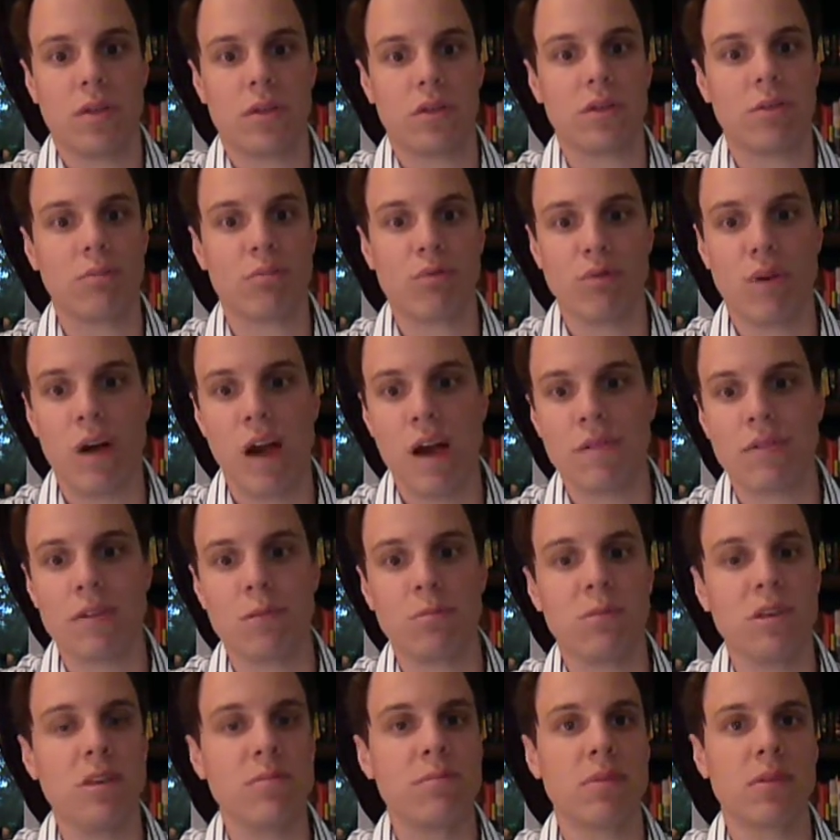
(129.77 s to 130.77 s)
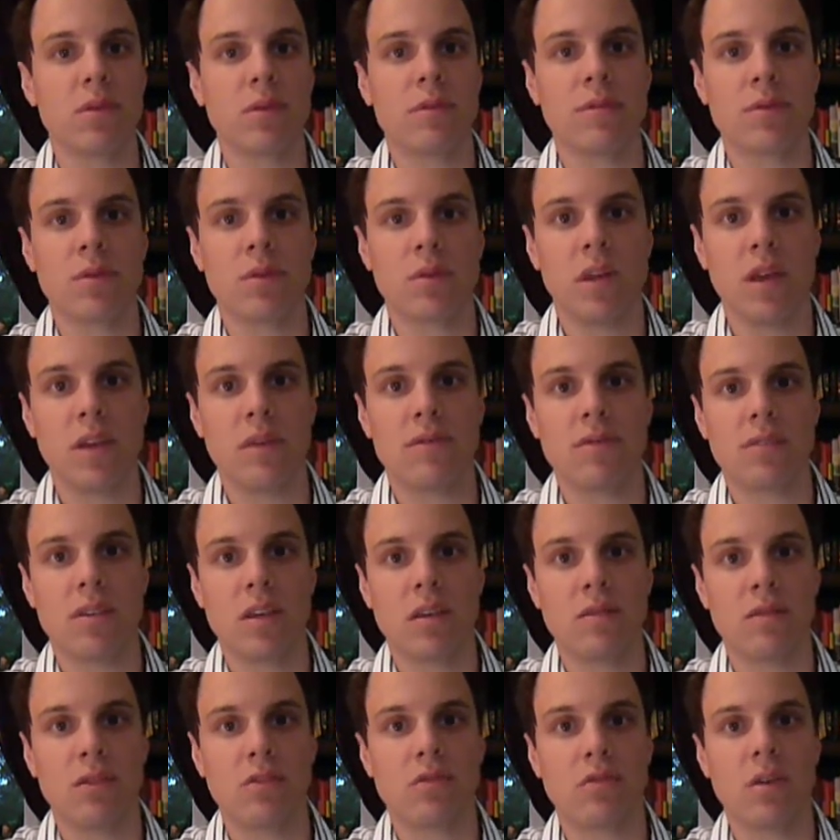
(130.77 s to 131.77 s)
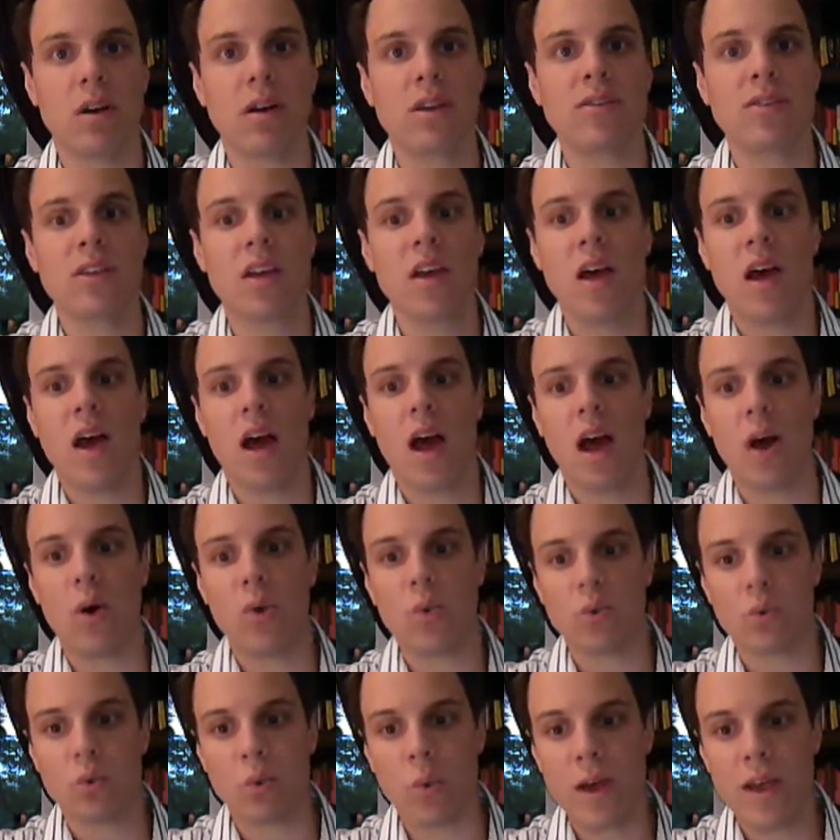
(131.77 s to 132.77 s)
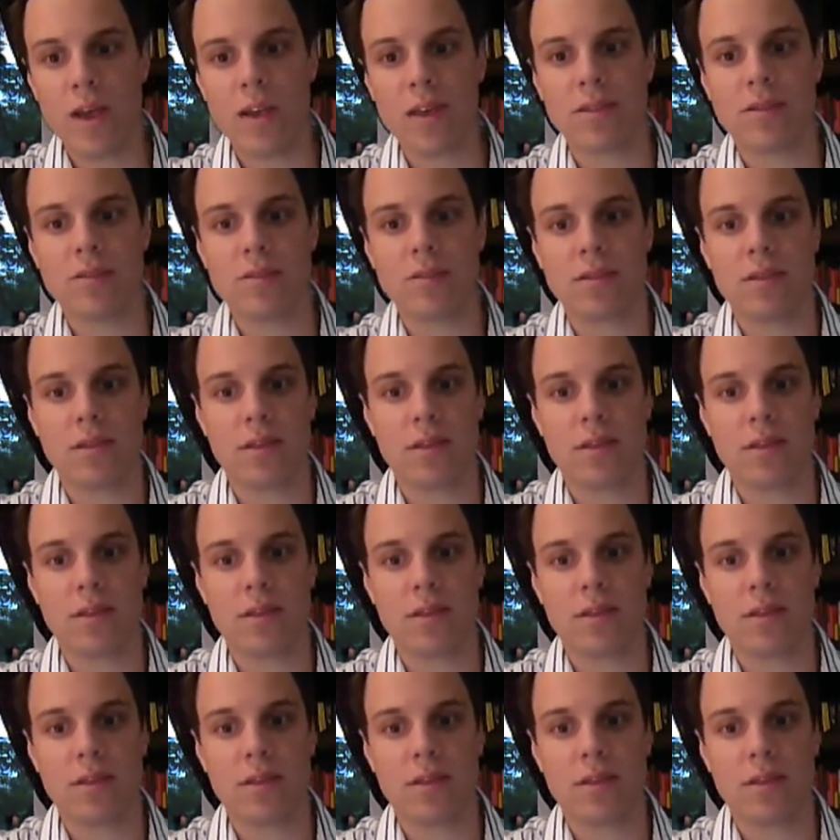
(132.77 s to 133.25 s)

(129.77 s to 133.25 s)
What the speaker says: depriving people of their life-saving drugs outweighs